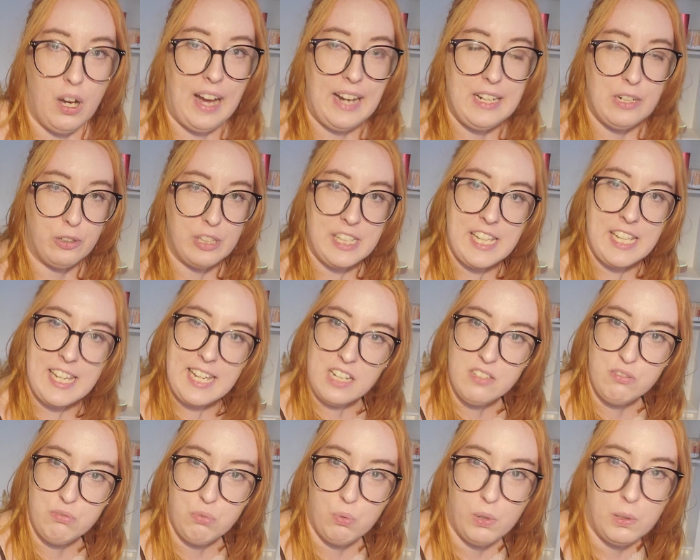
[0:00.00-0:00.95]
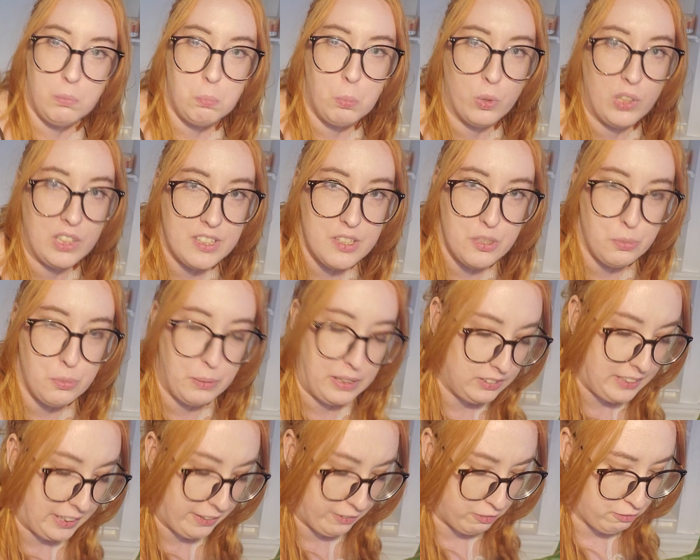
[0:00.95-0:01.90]
I know that I have one more as
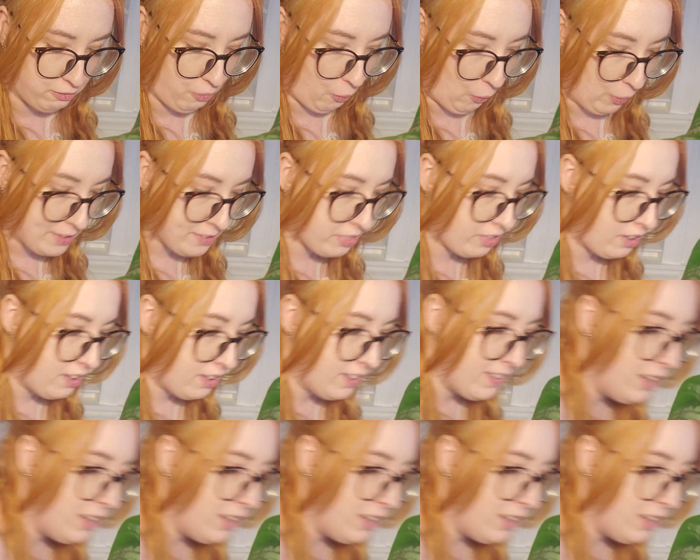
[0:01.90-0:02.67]
well, like a 4th,